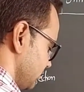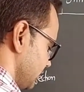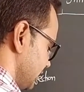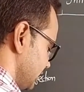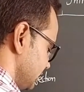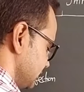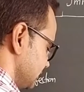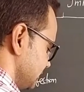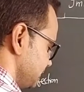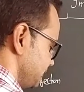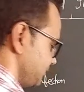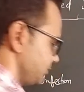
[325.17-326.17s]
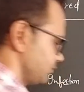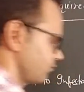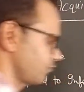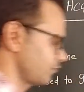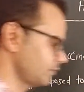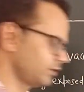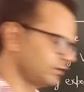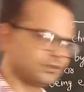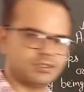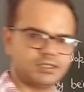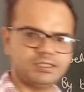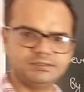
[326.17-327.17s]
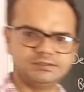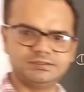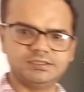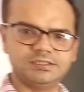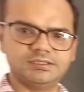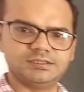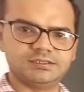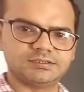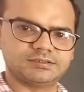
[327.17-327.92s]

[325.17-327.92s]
that is IgA.